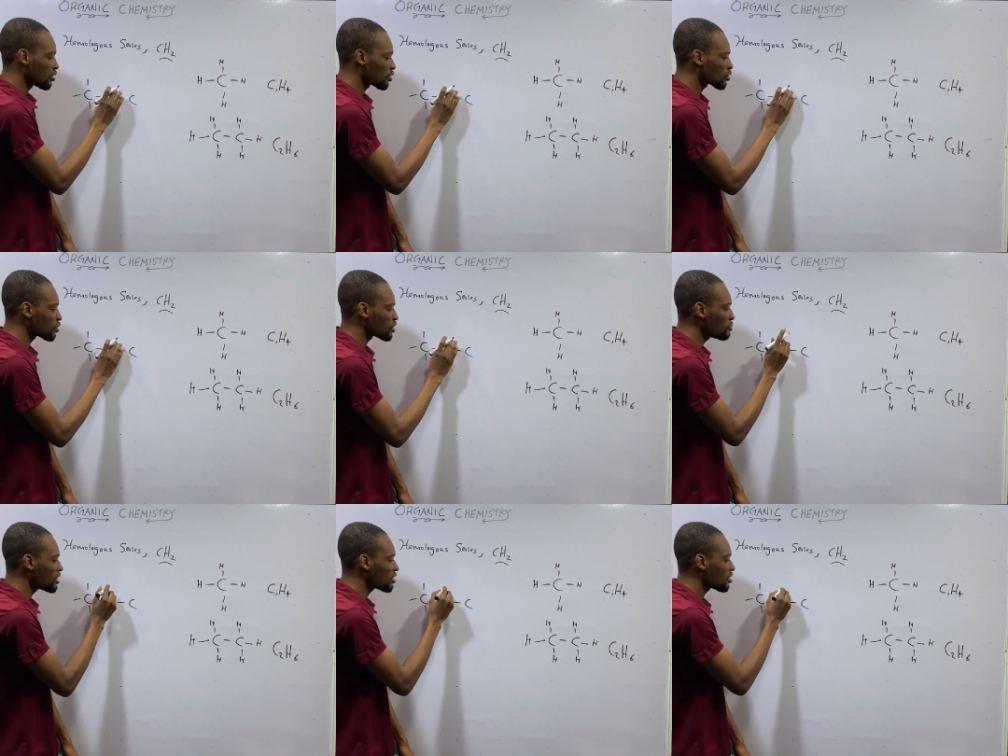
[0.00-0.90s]
So it
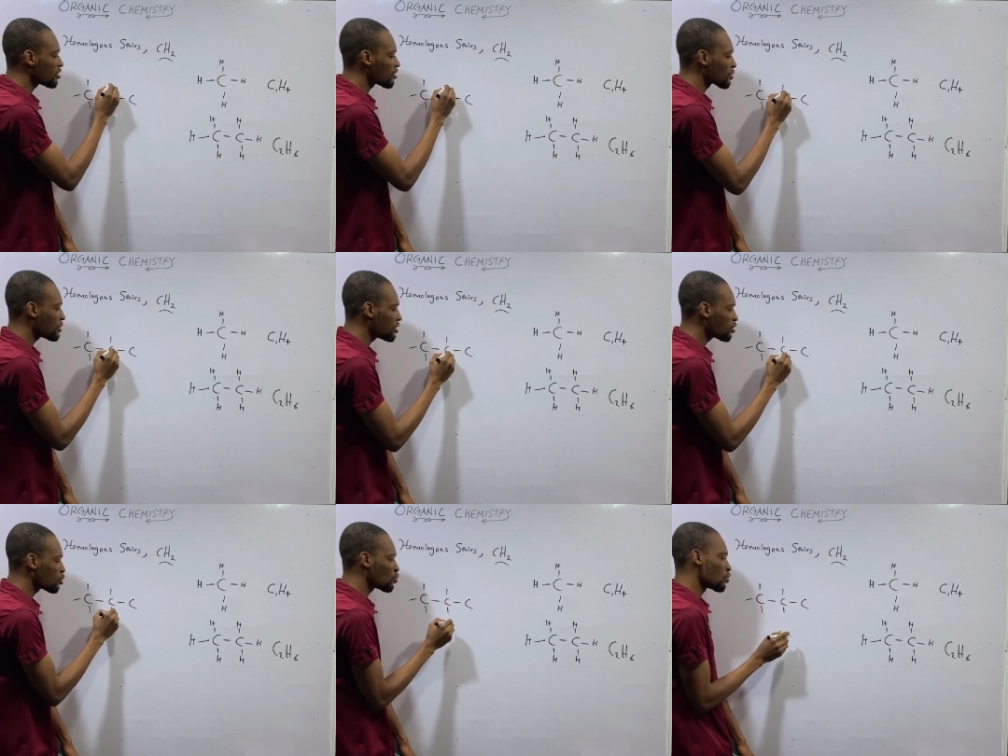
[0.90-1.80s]
means the
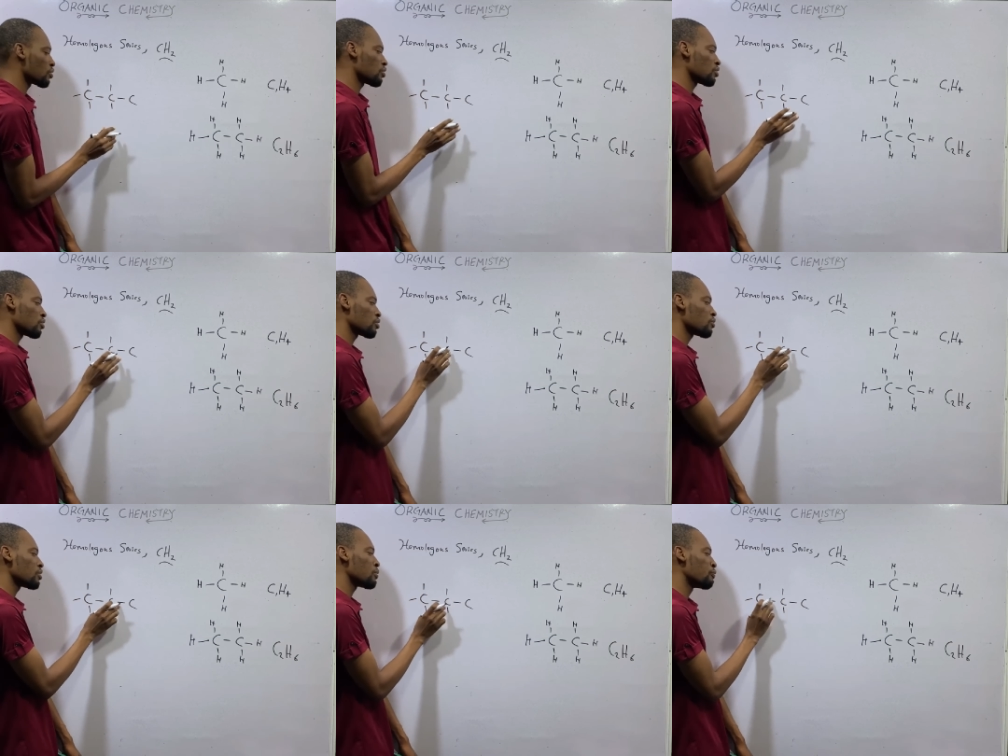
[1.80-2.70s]
remaining two.
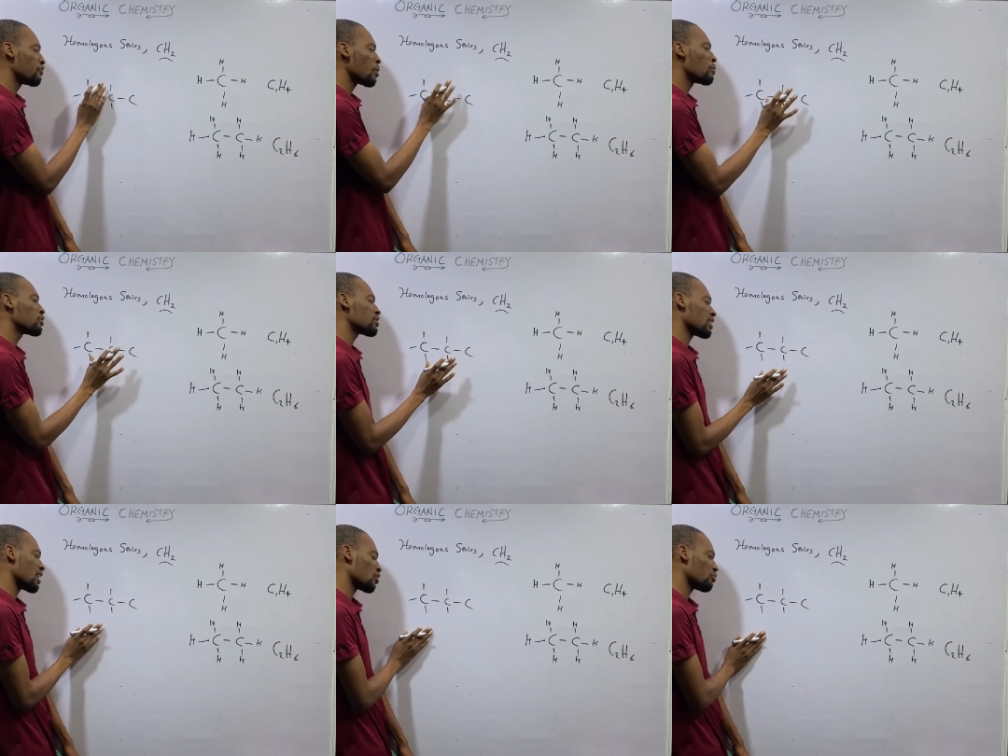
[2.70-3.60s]
So the four bonds
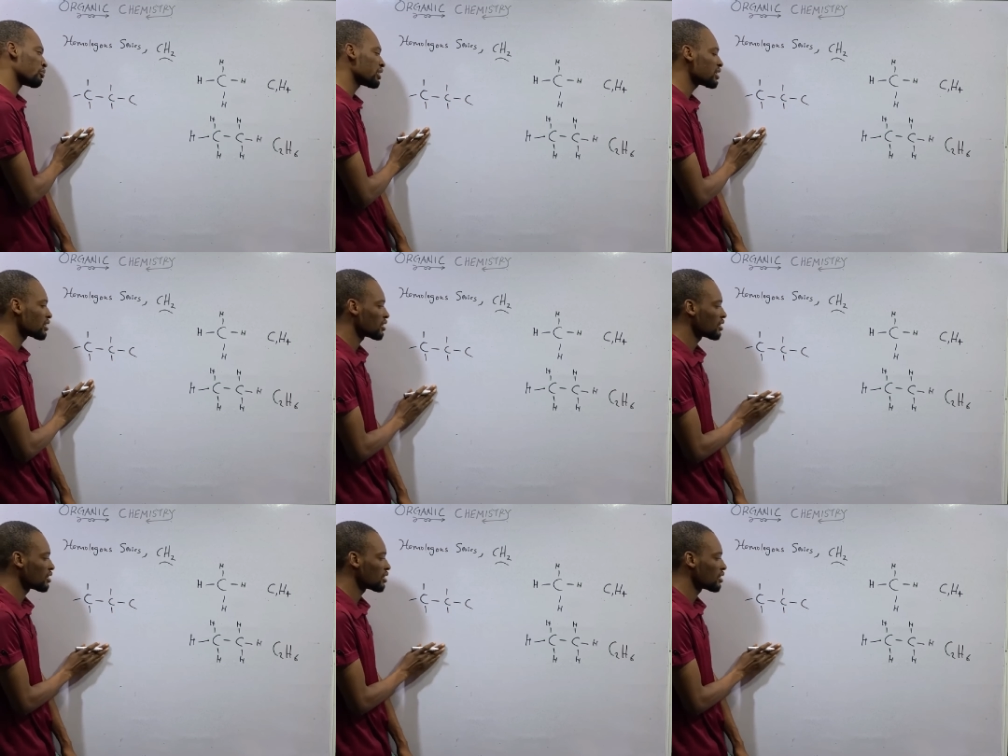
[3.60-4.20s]
are complete.